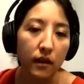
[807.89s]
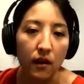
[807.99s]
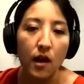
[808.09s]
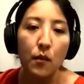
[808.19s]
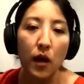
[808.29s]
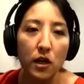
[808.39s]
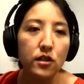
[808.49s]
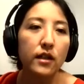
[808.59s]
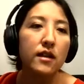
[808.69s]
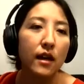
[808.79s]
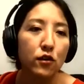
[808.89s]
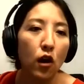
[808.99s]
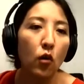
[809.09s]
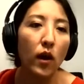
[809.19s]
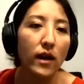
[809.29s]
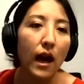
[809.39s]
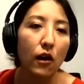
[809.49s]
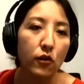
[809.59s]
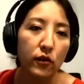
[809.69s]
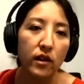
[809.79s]
the postulate that no
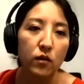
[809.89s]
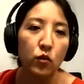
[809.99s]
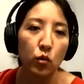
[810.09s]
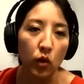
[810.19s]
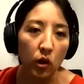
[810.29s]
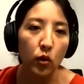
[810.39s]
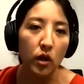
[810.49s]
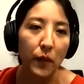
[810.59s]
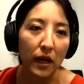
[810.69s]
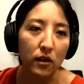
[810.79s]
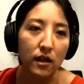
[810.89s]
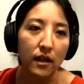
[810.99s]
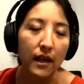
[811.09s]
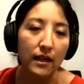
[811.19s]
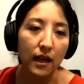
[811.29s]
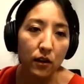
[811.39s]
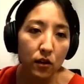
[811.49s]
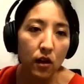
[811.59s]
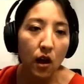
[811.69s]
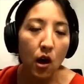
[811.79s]
one algorithm will work better than any
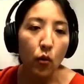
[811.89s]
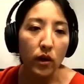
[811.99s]
other